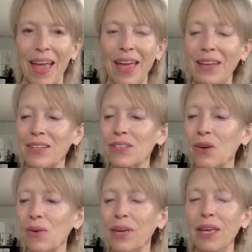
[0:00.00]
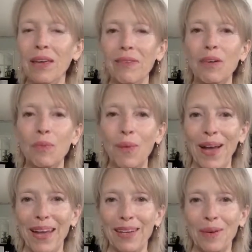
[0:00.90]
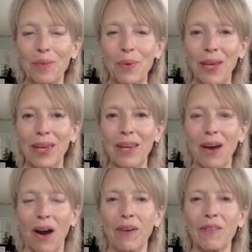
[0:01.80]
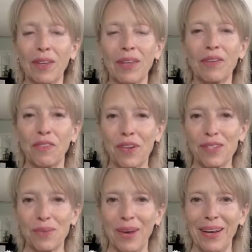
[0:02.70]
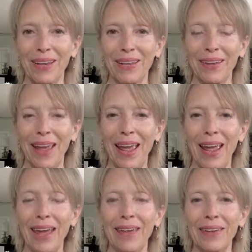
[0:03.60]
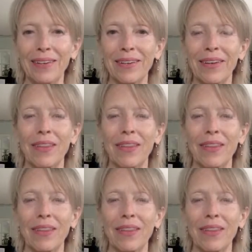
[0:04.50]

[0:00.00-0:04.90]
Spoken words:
And so even when we are feeling frustrated and